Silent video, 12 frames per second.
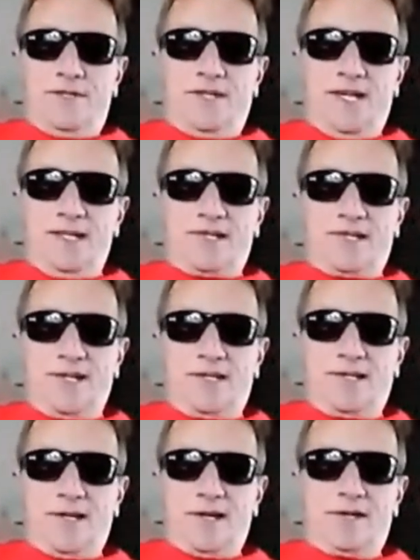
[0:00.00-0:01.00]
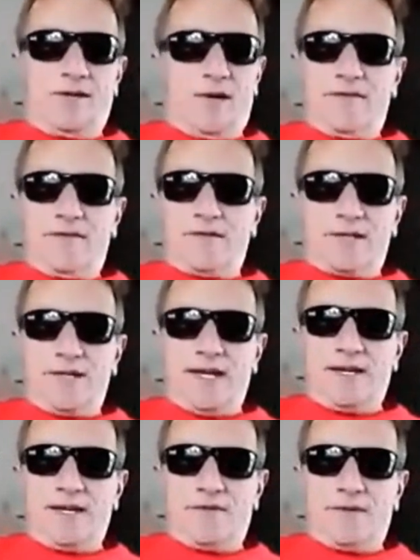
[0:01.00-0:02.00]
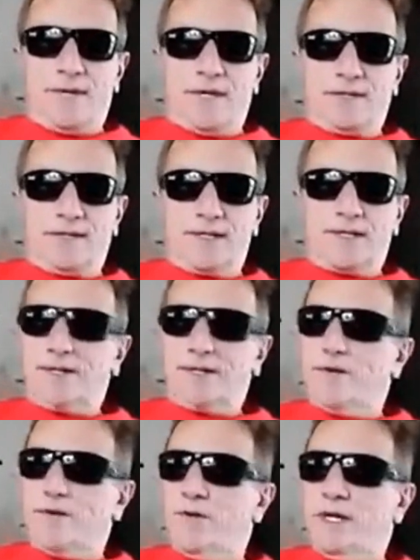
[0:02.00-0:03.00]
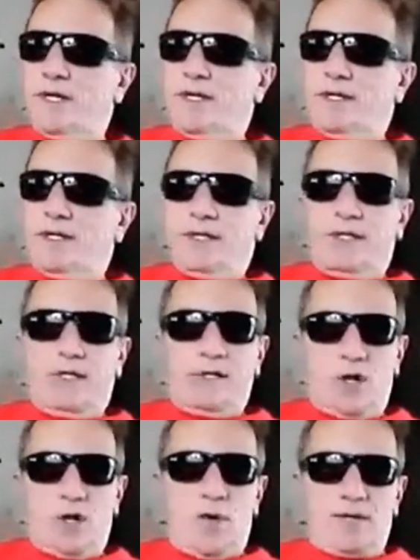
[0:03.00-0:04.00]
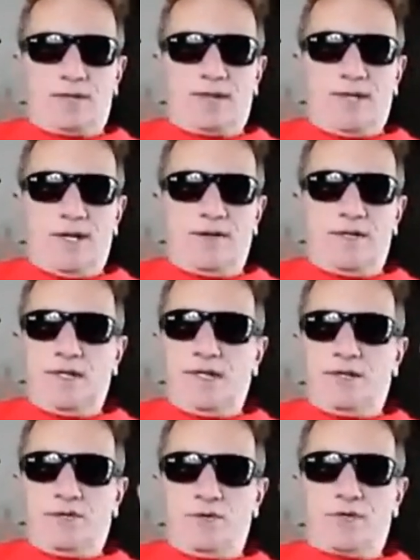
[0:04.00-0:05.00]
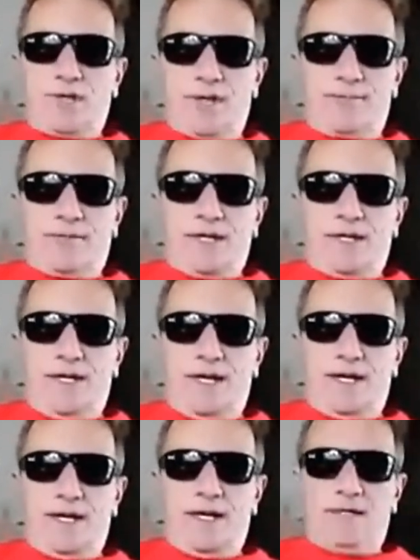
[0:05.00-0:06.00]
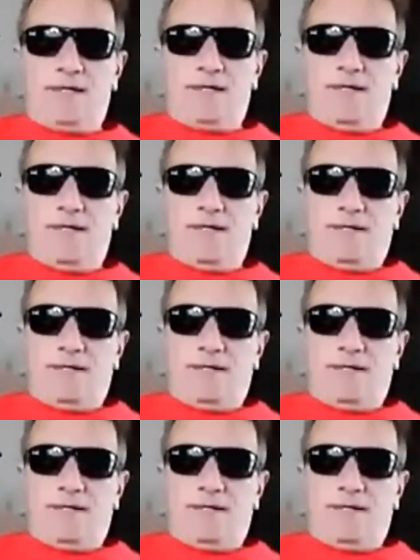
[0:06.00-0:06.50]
You can't sit there. You're obviously angry about this. So go out there and do something and,